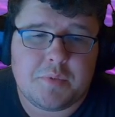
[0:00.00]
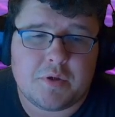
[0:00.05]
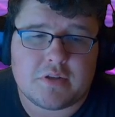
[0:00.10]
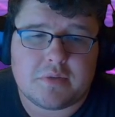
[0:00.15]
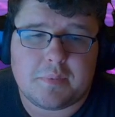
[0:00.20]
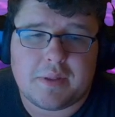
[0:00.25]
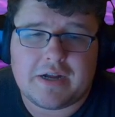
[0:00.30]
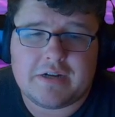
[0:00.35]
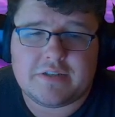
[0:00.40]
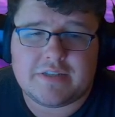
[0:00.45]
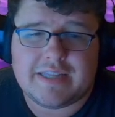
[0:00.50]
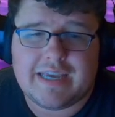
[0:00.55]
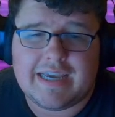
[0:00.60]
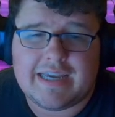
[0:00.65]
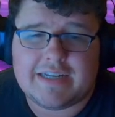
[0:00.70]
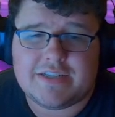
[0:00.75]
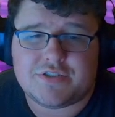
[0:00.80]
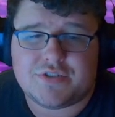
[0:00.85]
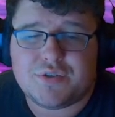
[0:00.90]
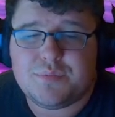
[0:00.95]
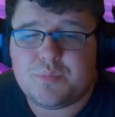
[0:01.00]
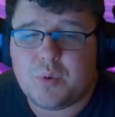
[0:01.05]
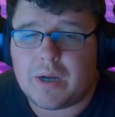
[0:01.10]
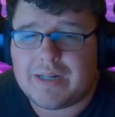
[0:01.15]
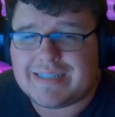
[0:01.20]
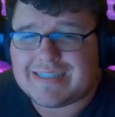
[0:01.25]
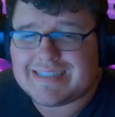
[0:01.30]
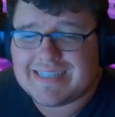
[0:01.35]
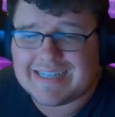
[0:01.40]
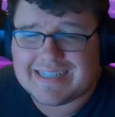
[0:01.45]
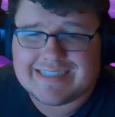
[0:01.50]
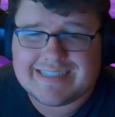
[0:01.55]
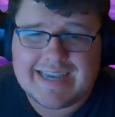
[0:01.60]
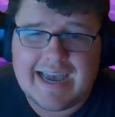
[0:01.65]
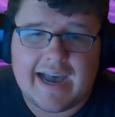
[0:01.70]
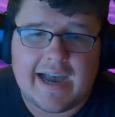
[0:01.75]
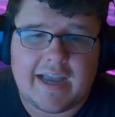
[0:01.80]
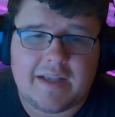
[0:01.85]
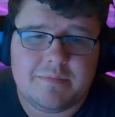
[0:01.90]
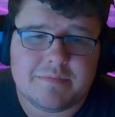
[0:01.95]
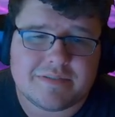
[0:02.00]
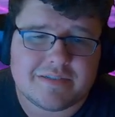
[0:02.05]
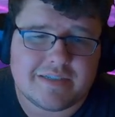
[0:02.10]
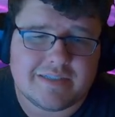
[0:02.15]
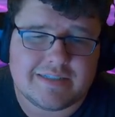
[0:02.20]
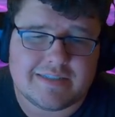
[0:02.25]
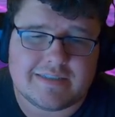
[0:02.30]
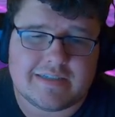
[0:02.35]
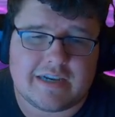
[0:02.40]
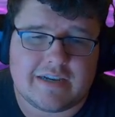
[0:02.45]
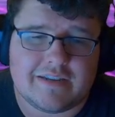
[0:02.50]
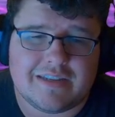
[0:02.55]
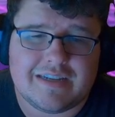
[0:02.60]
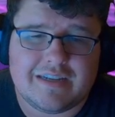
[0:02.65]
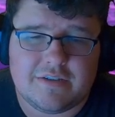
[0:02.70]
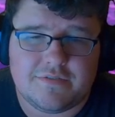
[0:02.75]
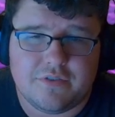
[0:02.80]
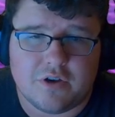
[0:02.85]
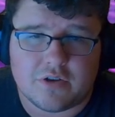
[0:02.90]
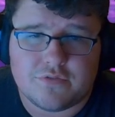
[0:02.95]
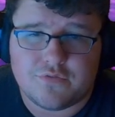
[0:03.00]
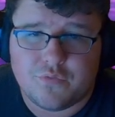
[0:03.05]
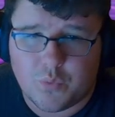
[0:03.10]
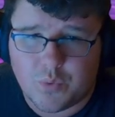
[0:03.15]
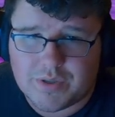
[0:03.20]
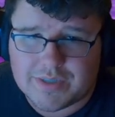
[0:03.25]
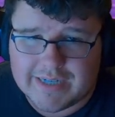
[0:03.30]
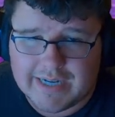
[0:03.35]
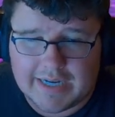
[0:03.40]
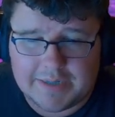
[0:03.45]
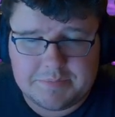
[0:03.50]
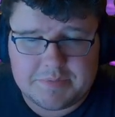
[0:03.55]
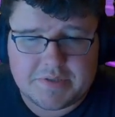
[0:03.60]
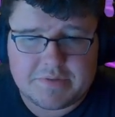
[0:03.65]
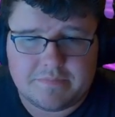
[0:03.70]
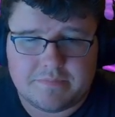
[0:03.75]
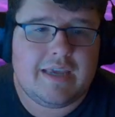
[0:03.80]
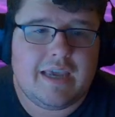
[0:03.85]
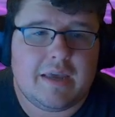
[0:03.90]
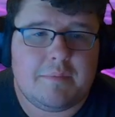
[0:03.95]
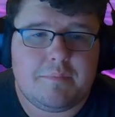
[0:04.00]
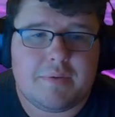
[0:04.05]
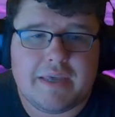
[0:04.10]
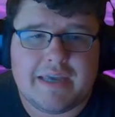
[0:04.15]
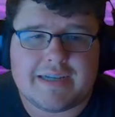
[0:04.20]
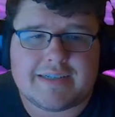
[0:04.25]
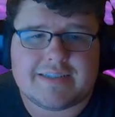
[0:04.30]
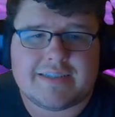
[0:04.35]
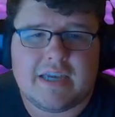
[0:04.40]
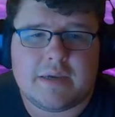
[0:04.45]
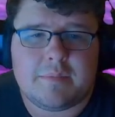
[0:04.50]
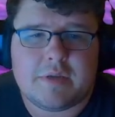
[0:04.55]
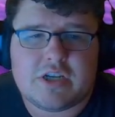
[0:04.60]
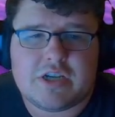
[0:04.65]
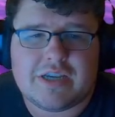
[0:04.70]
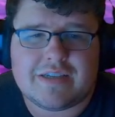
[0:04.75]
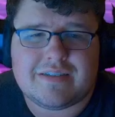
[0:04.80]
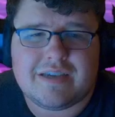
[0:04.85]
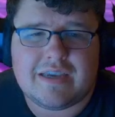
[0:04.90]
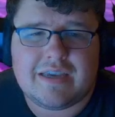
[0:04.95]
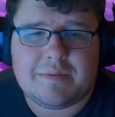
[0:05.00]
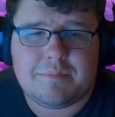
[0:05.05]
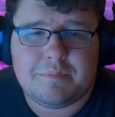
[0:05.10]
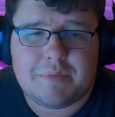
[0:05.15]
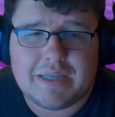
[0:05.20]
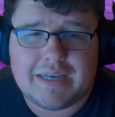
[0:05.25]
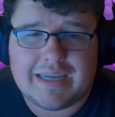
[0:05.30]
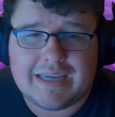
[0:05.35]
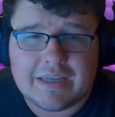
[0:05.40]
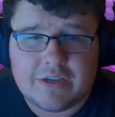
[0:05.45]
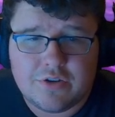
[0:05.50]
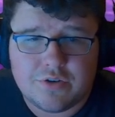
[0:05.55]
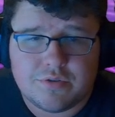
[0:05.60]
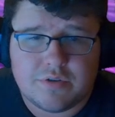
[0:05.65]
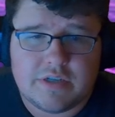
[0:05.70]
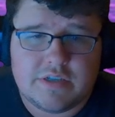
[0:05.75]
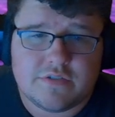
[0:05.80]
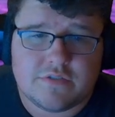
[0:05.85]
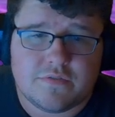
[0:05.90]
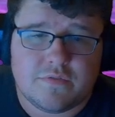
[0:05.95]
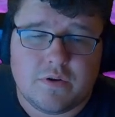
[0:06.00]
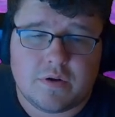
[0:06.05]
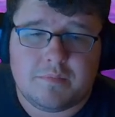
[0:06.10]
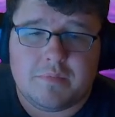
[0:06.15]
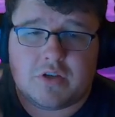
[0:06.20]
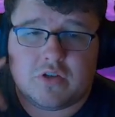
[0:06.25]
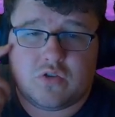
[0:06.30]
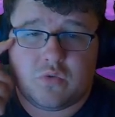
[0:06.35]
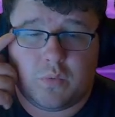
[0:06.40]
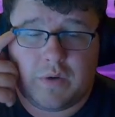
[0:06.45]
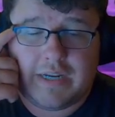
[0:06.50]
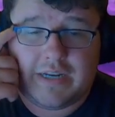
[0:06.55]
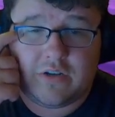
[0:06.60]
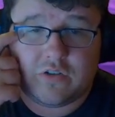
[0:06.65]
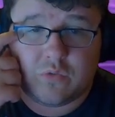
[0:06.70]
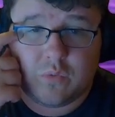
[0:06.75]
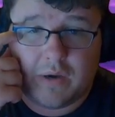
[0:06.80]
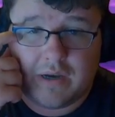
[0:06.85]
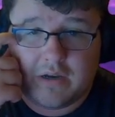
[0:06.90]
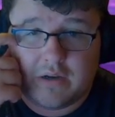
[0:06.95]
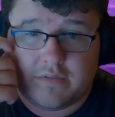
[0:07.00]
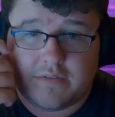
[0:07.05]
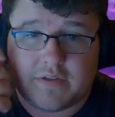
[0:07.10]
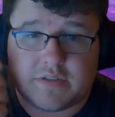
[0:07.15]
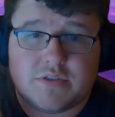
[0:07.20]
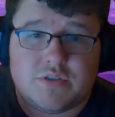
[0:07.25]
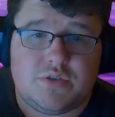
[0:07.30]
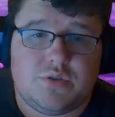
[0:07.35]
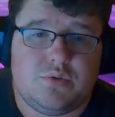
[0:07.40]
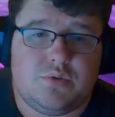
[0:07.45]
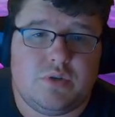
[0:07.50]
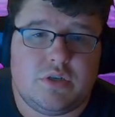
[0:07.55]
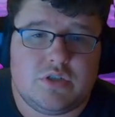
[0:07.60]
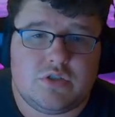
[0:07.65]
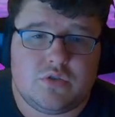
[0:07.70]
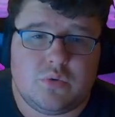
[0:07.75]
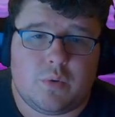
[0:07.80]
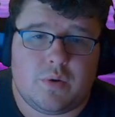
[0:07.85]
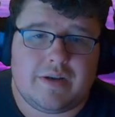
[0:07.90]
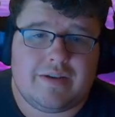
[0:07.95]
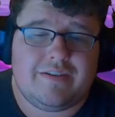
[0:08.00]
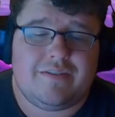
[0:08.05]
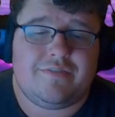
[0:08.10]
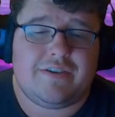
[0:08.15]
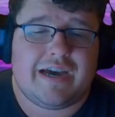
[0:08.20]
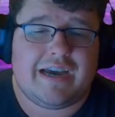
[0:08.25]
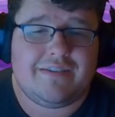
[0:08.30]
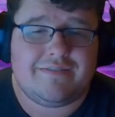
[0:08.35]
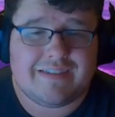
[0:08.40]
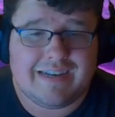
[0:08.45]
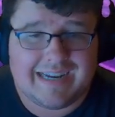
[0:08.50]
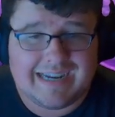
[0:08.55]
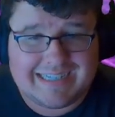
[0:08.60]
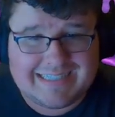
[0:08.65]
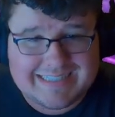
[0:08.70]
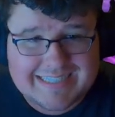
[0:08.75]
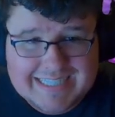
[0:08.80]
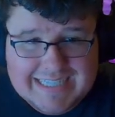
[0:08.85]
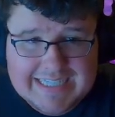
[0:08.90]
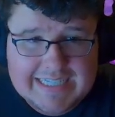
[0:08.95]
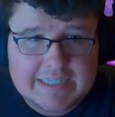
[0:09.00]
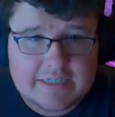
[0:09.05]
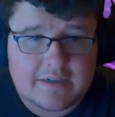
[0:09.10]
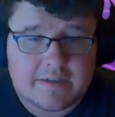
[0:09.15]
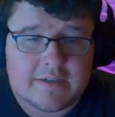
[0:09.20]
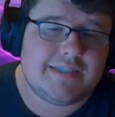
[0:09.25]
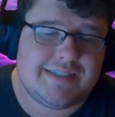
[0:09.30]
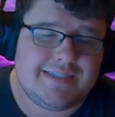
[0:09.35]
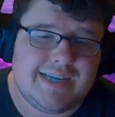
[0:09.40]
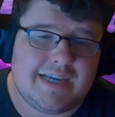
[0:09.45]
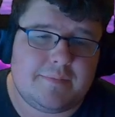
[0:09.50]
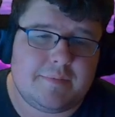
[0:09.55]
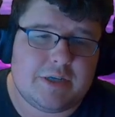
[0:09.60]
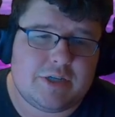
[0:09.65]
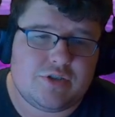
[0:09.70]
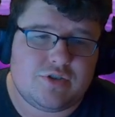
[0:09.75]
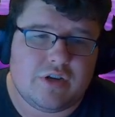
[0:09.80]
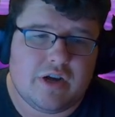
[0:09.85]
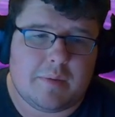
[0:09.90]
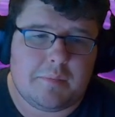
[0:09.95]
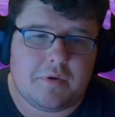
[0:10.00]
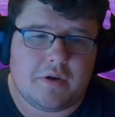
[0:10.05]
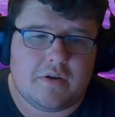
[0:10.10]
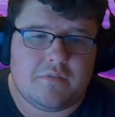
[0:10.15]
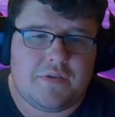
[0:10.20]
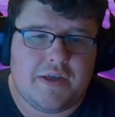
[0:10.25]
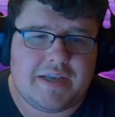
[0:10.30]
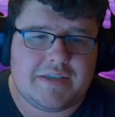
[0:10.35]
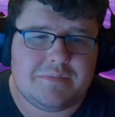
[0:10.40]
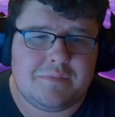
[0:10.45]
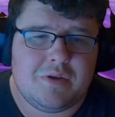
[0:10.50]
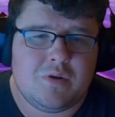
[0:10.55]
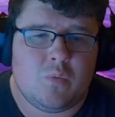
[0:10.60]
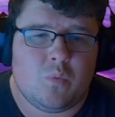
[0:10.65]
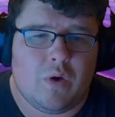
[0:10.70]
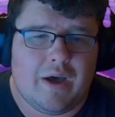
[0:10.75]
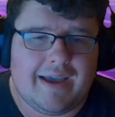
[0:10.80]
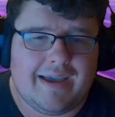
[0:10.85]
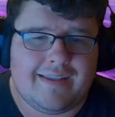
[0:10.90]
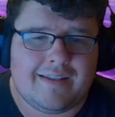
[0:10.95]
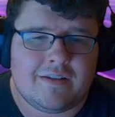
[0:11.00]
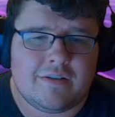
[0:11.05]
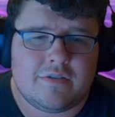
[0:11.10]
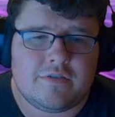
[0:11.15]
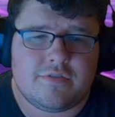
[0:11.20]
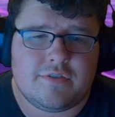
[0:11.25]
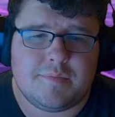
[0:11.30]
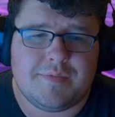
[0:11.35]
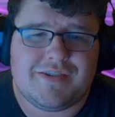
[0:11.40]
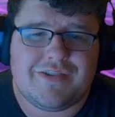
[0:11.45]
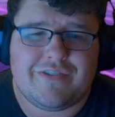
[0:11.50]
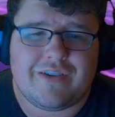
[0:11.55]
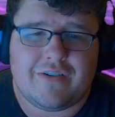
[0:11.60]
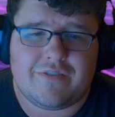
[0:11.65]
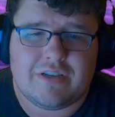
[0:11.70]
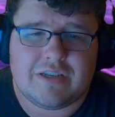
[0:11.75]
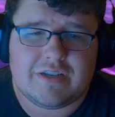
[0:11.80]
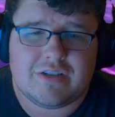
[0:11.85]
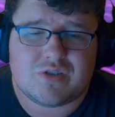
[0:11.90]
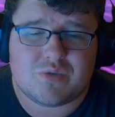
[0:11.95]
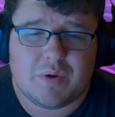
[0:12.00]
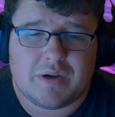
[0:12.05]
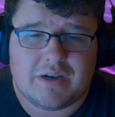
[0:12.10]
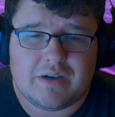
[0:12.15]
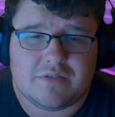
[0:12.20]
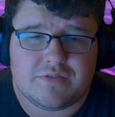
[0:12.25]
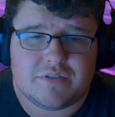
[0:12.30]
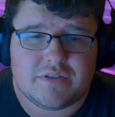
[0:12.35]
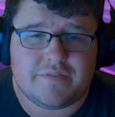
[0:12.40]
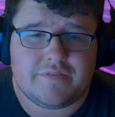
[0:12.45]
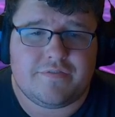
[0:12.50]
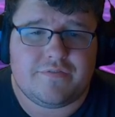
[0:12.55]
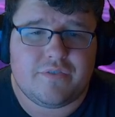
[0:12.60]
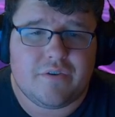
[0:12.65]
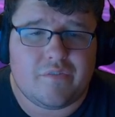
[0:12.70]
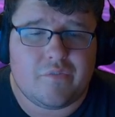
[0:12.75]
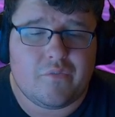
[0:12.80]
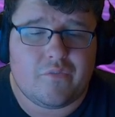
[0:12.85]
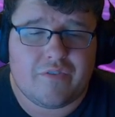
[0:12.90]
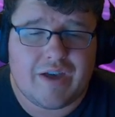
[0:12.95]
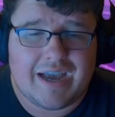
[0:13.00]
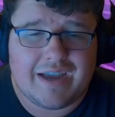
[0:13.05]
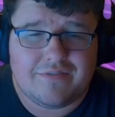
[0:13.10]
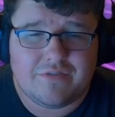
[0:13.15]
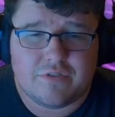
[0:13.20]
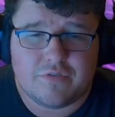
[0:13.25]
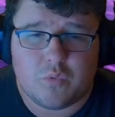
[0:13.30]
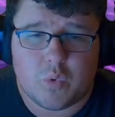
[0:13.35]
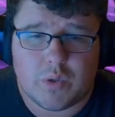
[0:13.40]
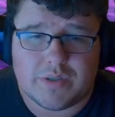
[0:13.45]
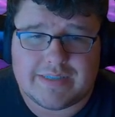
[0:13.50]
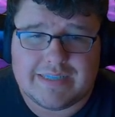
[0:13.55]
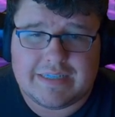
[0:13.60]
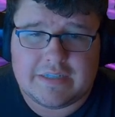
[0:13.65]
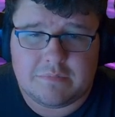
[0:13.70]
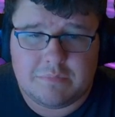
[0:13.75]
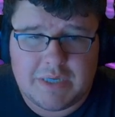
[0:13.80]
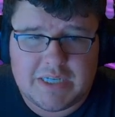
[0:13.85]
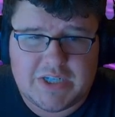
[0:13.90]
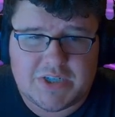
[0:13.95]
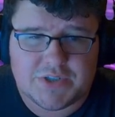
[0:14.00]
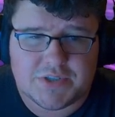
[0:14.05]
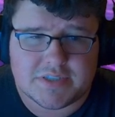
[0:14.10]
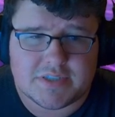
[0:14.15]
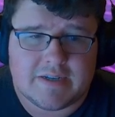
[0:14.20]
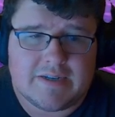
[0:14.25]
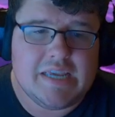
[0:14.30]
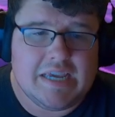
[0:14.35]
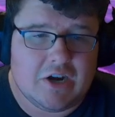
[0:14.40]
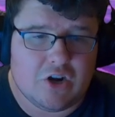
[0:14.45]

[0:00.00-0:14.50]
multiplier to the head is 2.6 times instead of the default 4 times. The MPX damage has been increased from 20 to 12 to 25 to 19. The damage drop-off has been widened from 7 to 12 to 5 to 14 meters. The